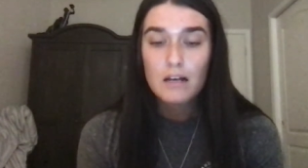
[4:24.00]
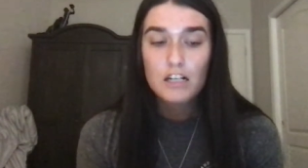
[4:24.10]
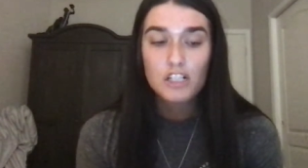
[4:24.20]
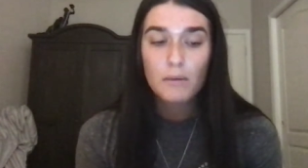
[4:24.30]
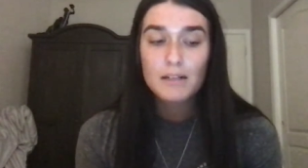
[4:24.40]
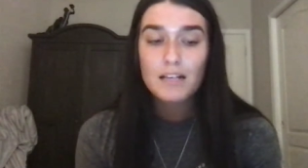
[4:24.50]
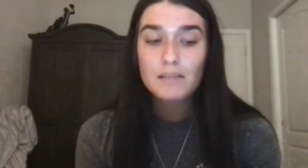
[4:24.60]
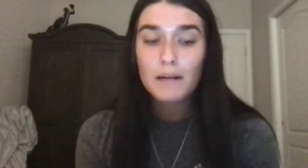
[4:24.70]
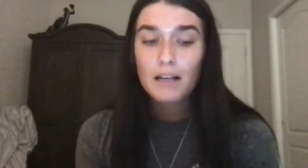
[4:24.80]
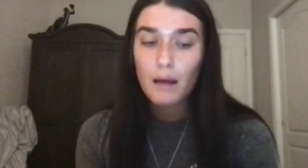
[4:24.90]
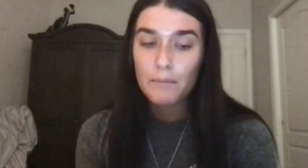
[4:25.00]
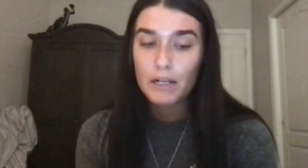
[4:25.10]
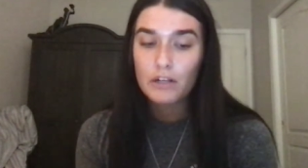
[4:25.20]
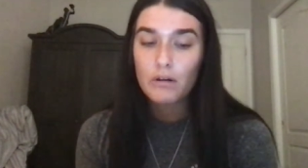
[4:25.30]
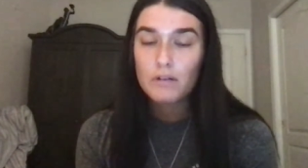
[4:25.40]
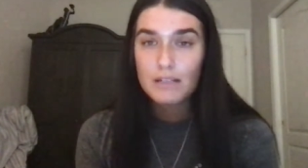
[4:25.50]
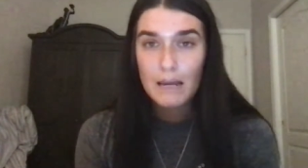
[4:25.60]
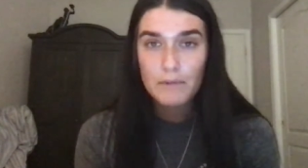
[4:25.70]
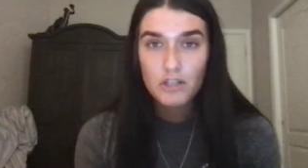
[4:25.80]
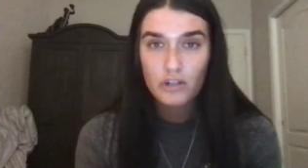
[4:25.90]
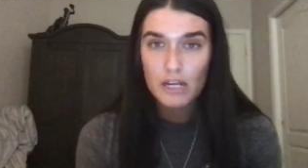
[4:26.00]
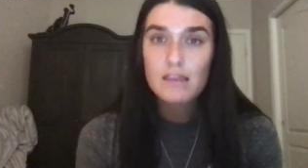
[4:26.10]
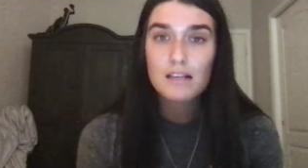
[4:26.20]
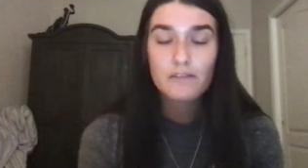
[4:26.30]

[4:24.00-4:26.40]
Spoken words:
Starbucks has been a company known to demonstrate this